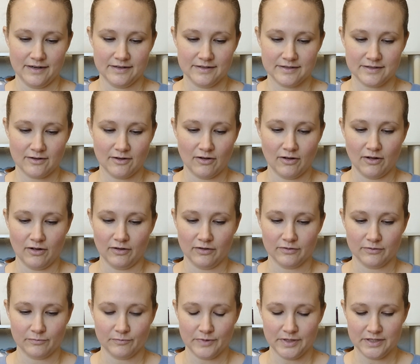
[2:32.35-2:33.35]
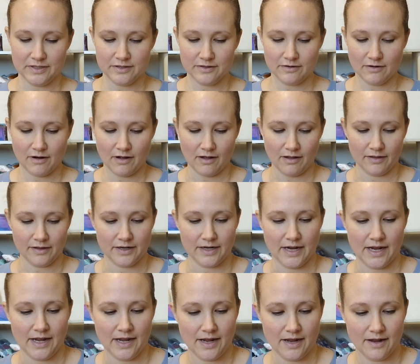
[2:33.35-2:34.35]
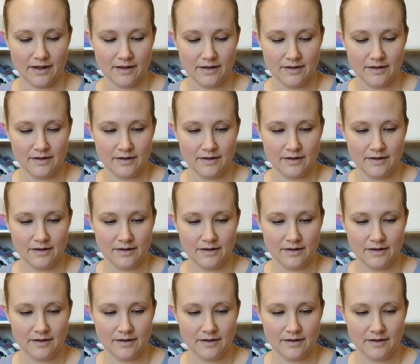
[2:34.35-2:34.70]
is called Winter Holiday,